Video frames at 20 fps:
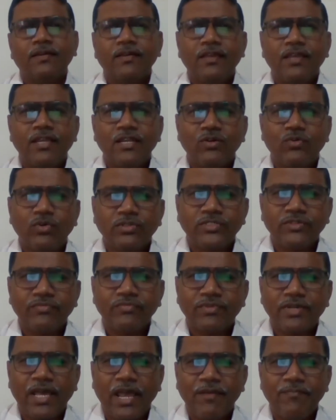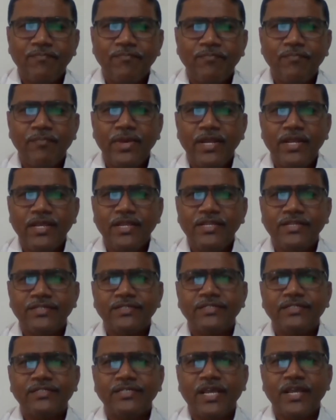In course of time, many
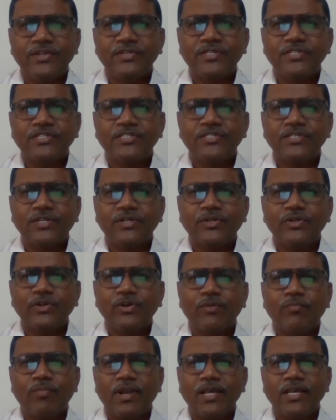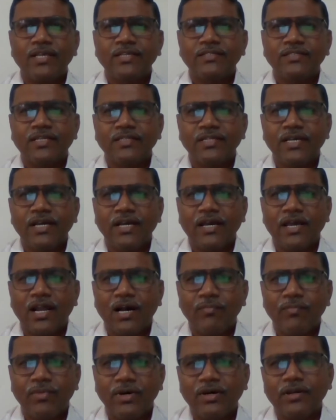changes took place in the
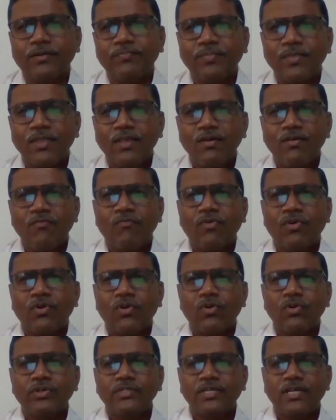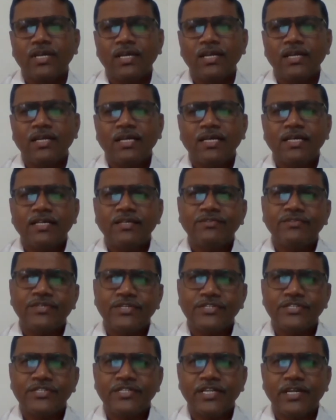grammar, phonological
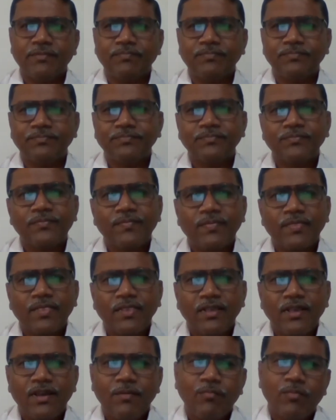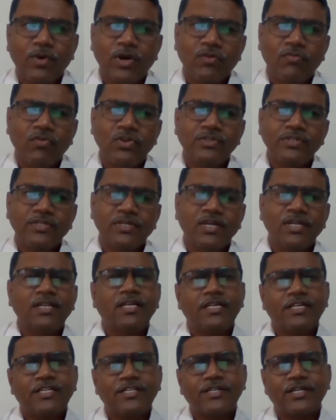system,
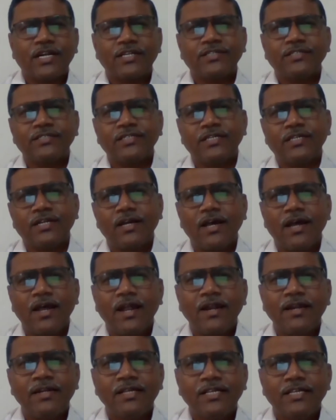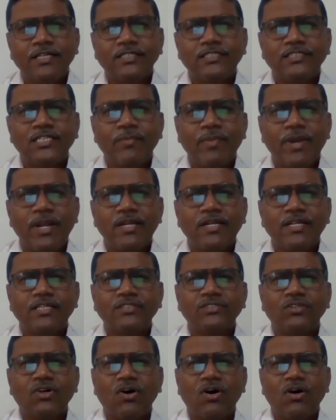morphological structure, and
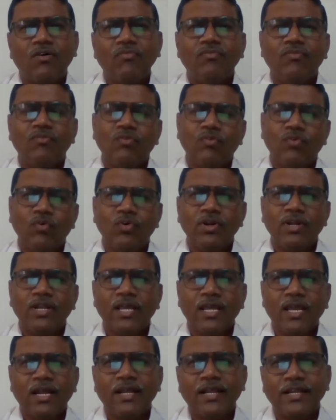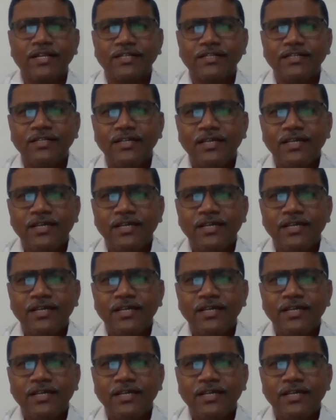semantics of Old English.